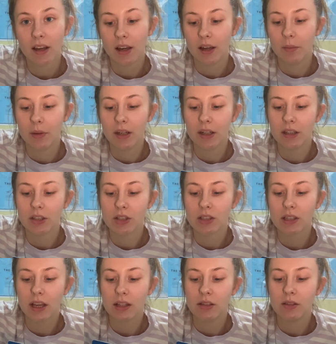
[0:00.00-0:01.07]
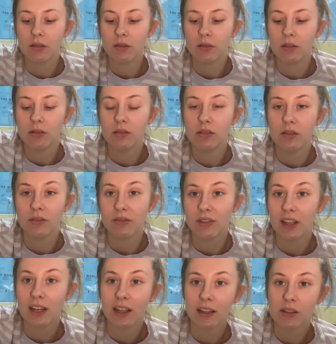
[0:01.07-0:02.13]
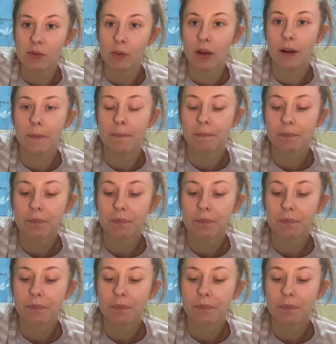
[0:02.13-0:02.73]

and it just gets you used to feeling as well.